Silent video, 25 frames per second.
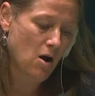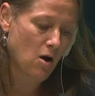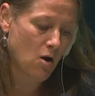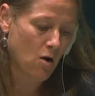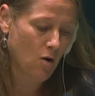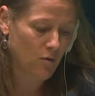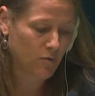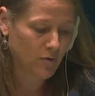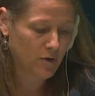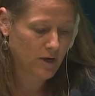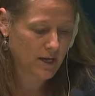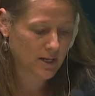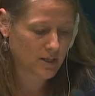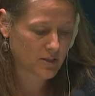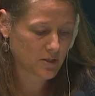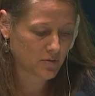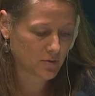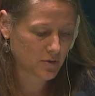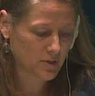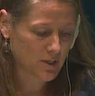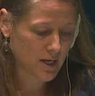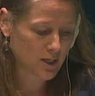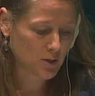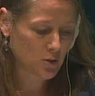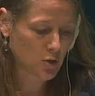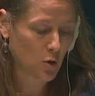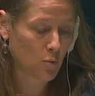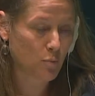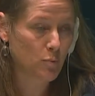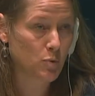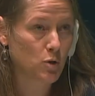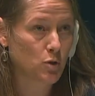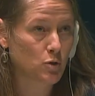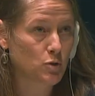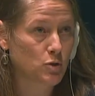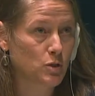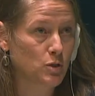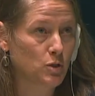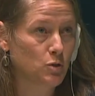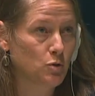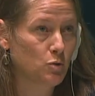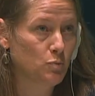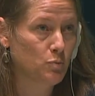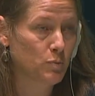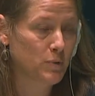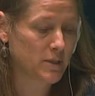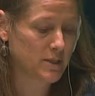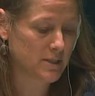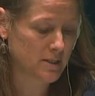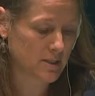of extradite or
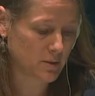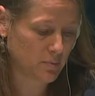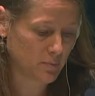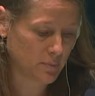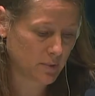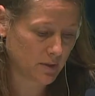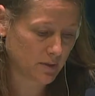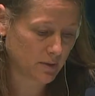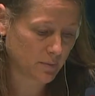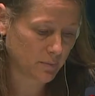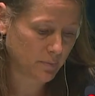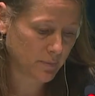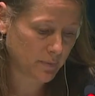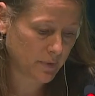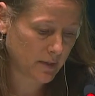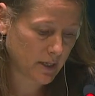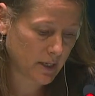prosecute principle